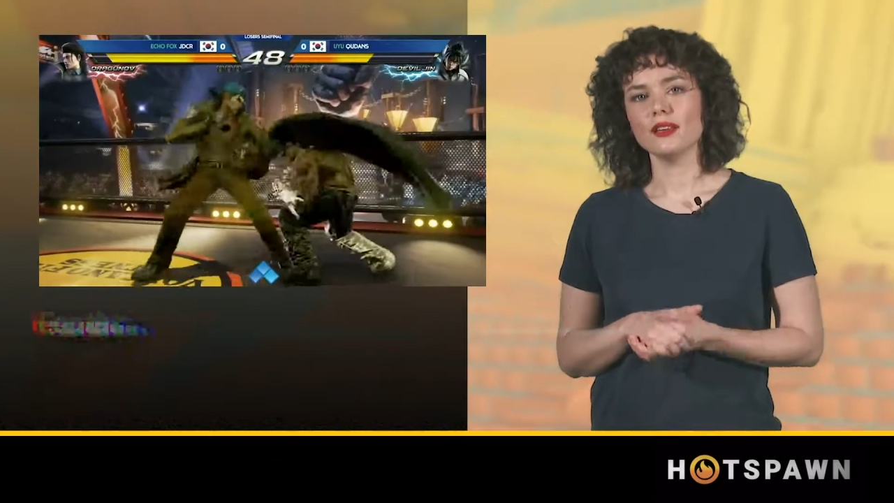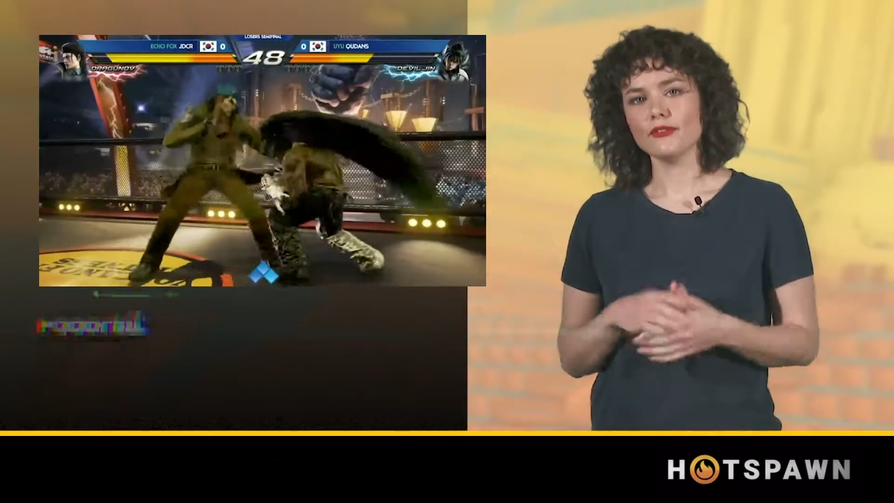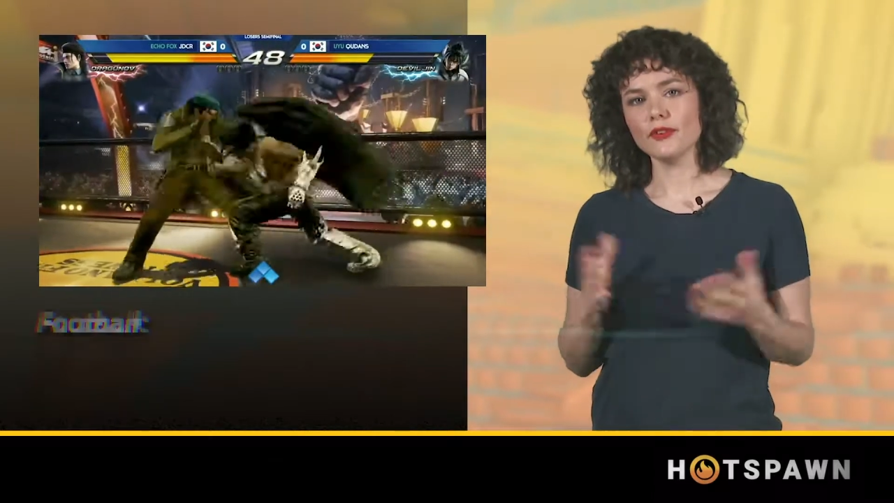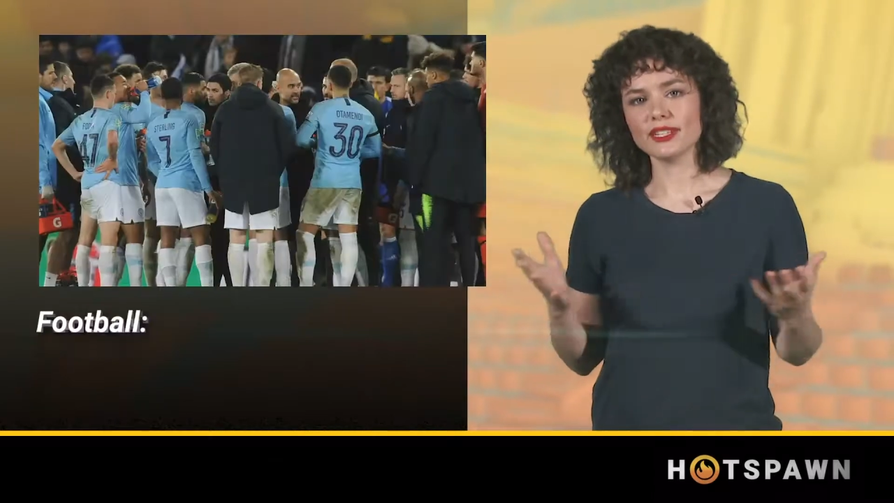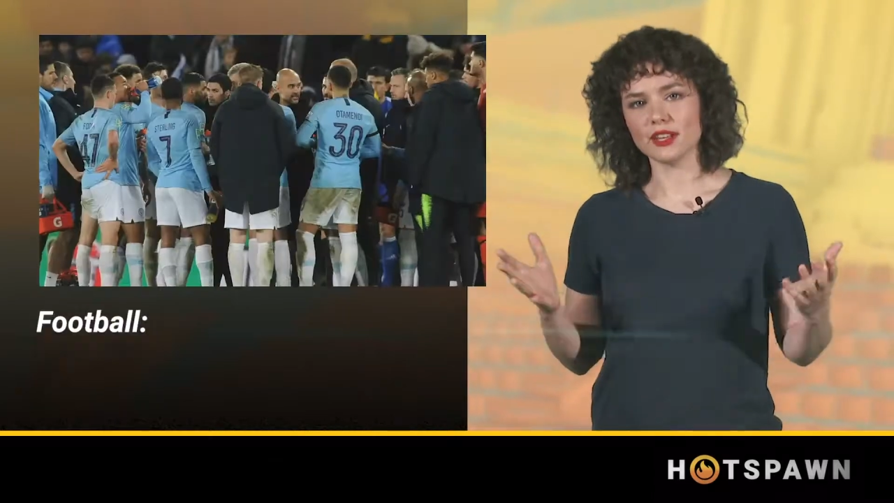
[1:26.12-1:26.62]

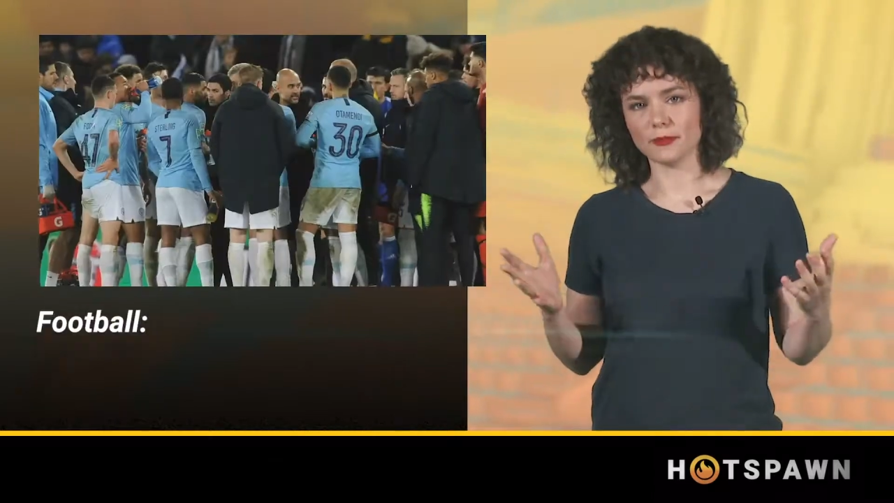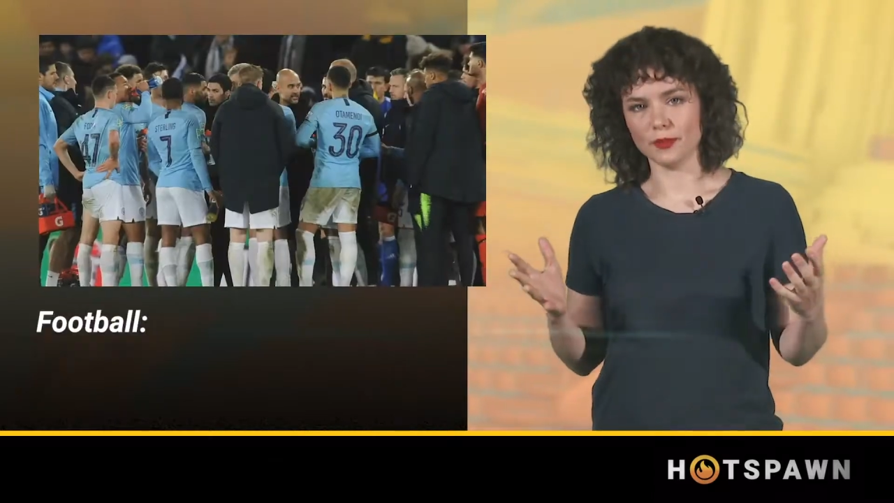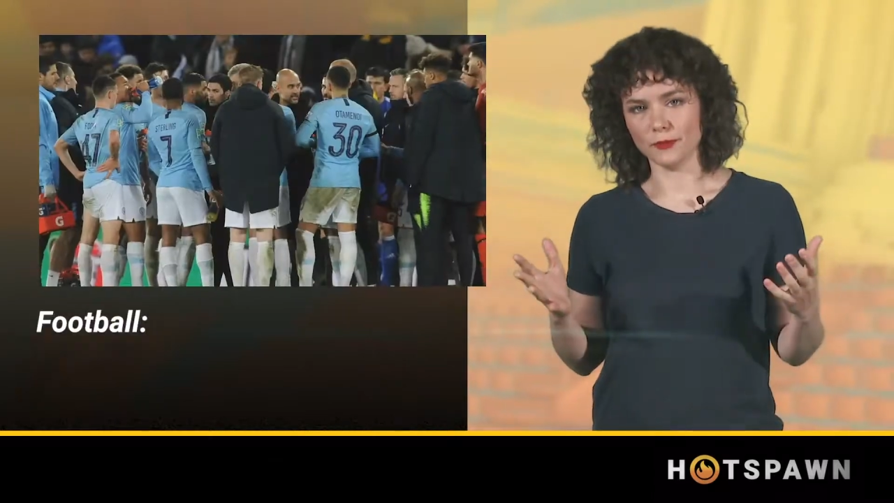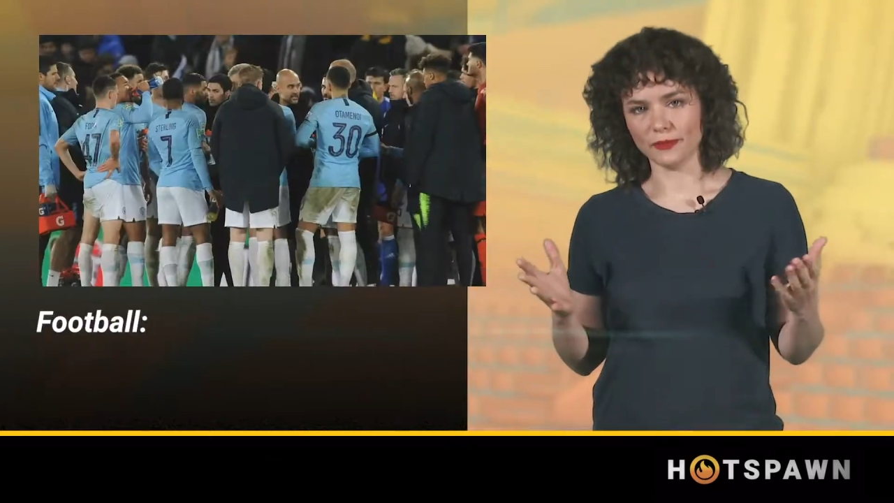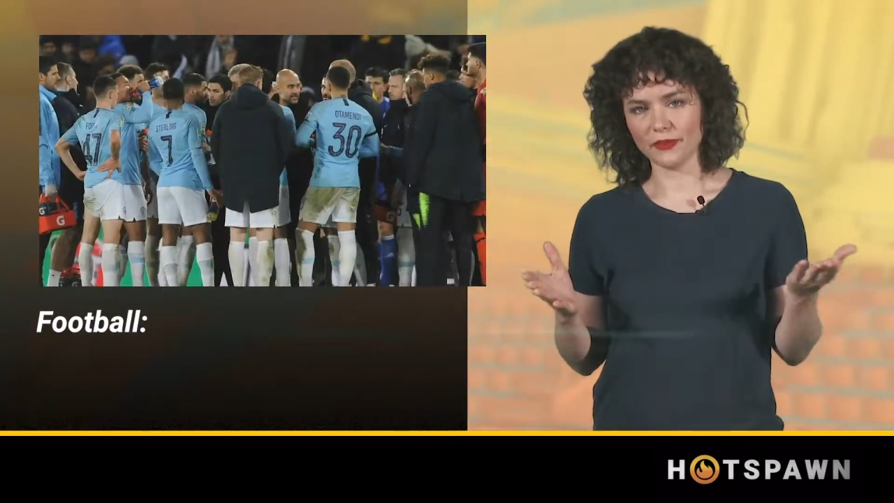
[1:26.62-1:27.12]
For
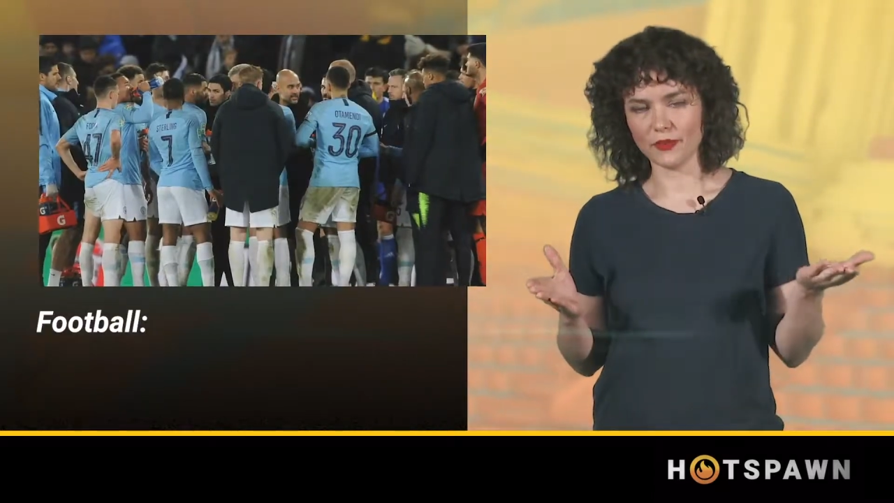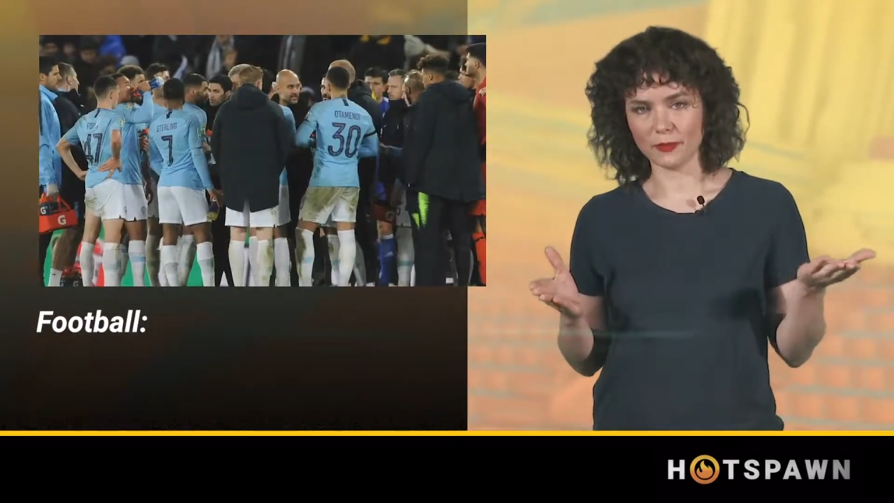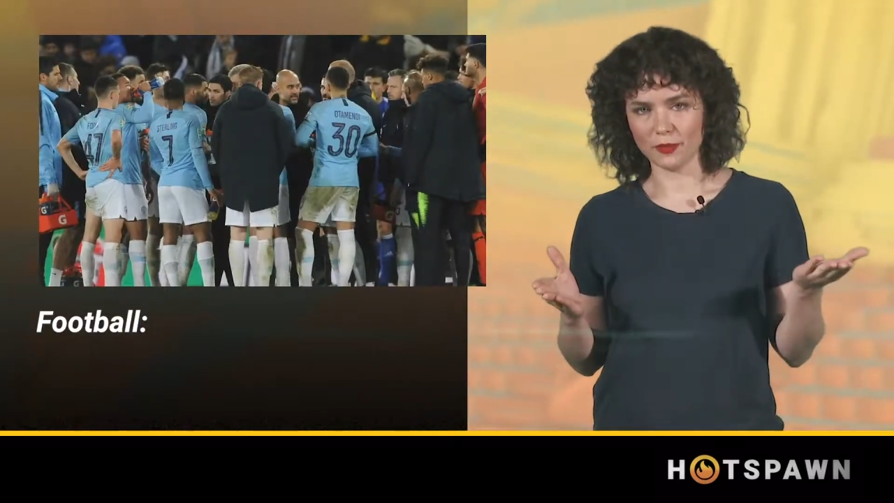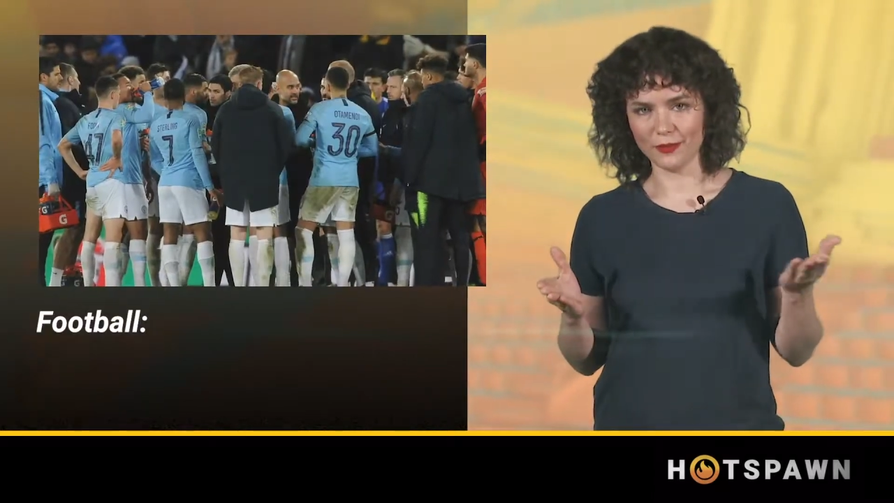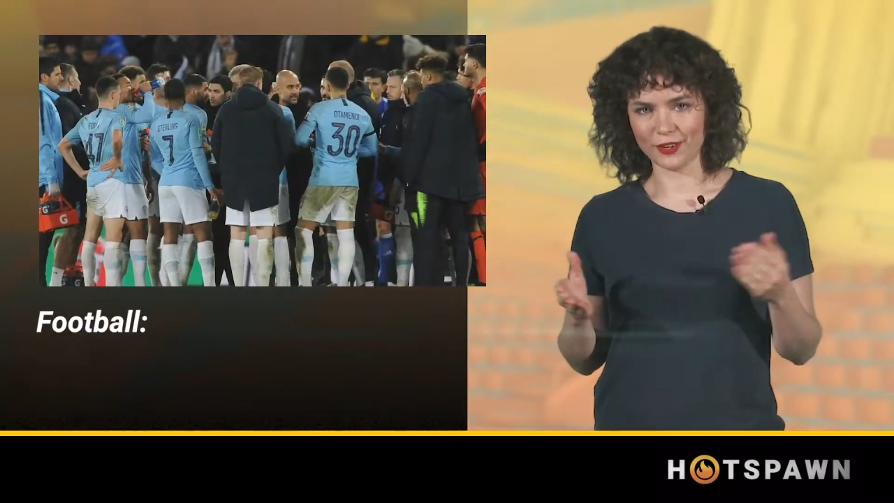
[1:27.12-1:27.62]
example,
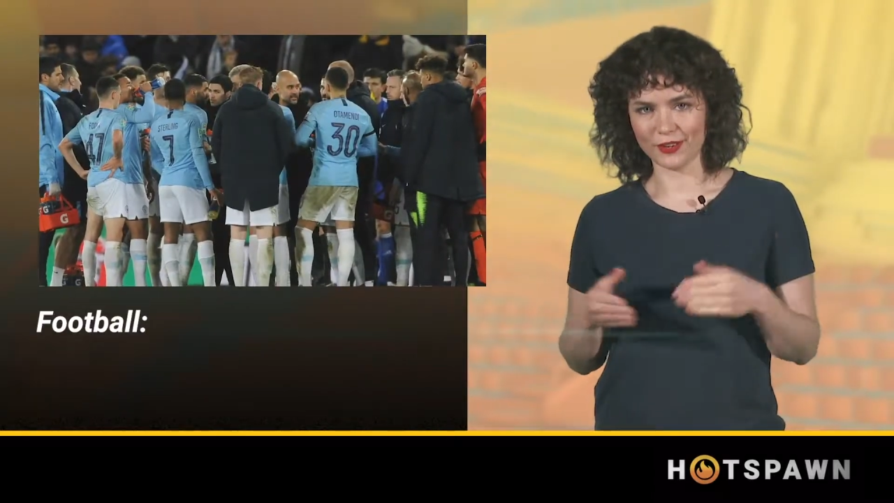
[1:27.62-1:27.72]
football,